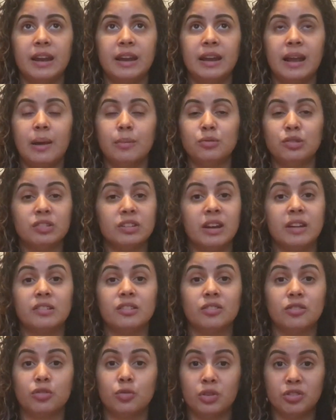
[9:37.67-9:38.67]
it. I'm just going to have to
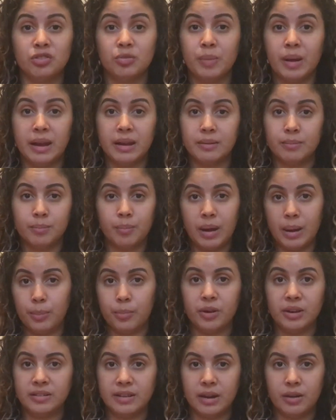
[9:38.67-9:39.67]
switch my
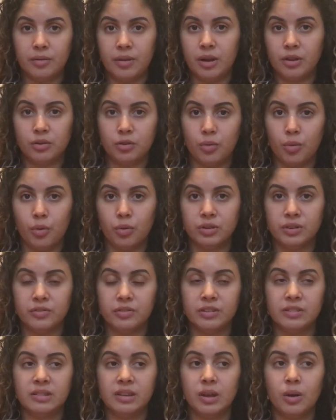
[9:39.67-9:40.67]
breakdown around, do a whole
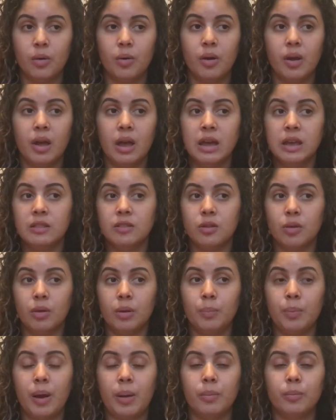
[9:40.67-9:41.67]
different deal. The only
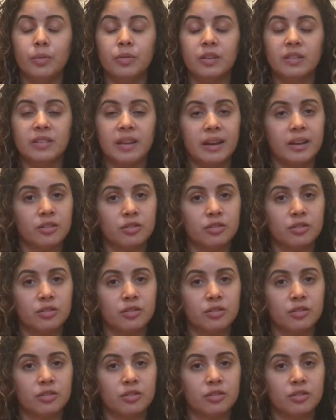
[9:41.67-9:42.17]
problem with the second